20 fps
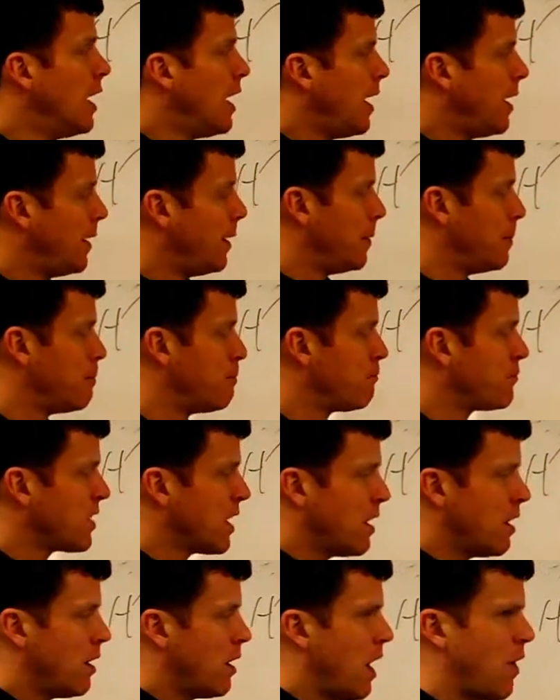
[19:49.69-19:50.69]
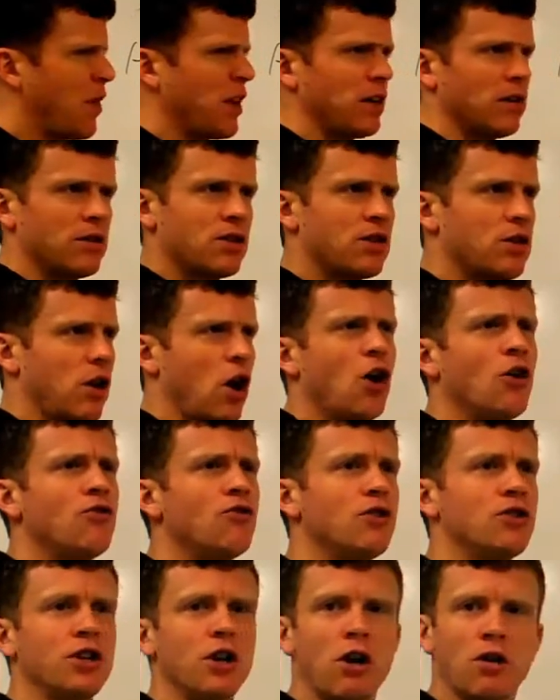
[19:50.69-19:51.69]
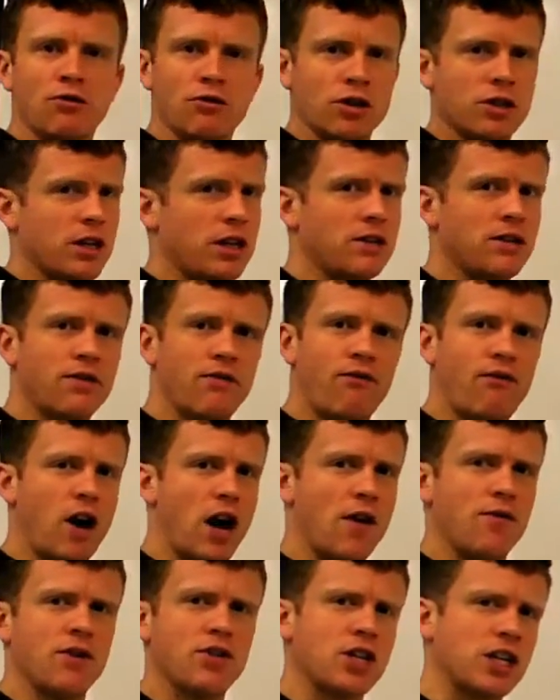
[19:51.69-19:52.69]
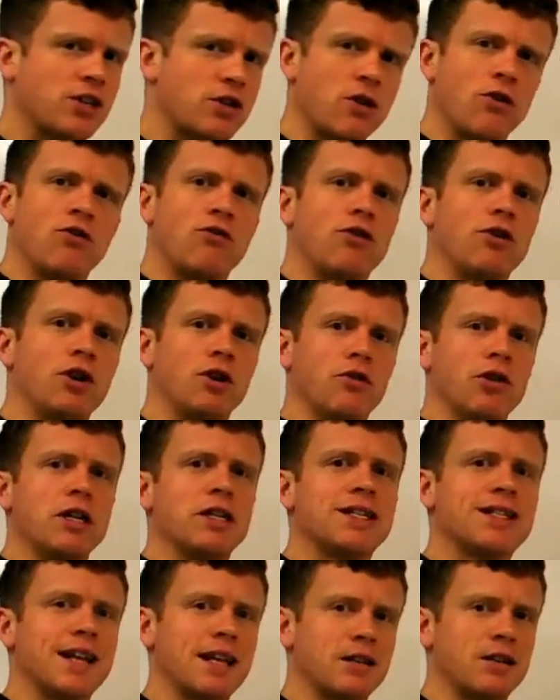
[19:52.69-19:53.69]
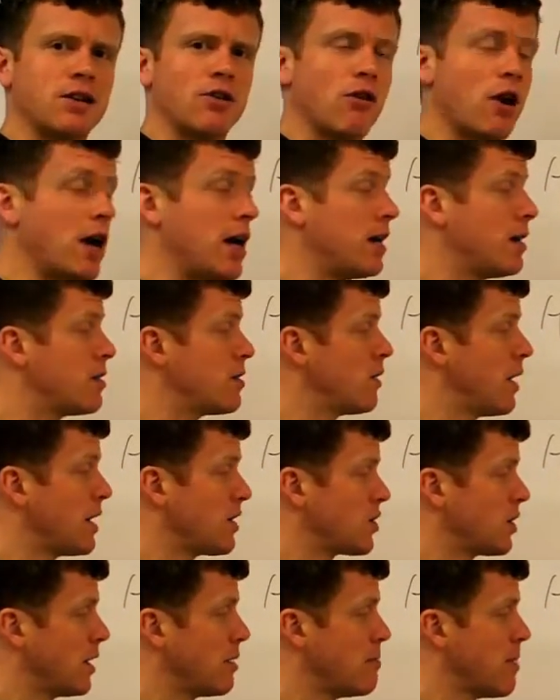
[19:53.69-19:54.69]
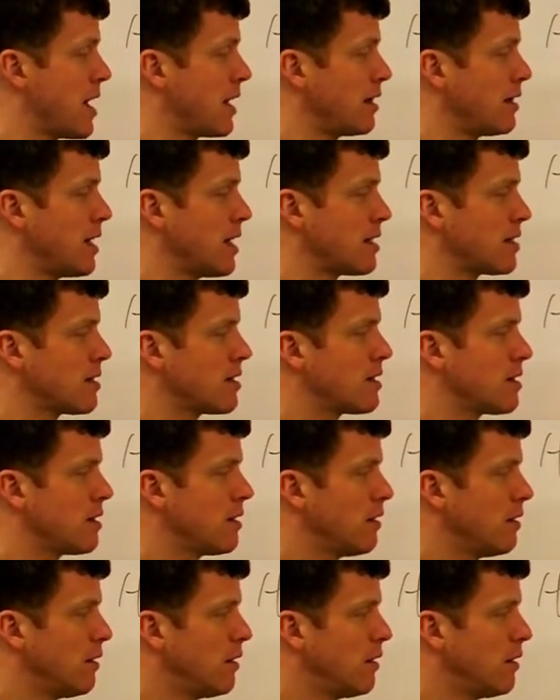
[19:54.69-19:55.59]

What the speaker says: I think it's hundreds and hundreds, like 500 or 600 degrees centigrade to actually make this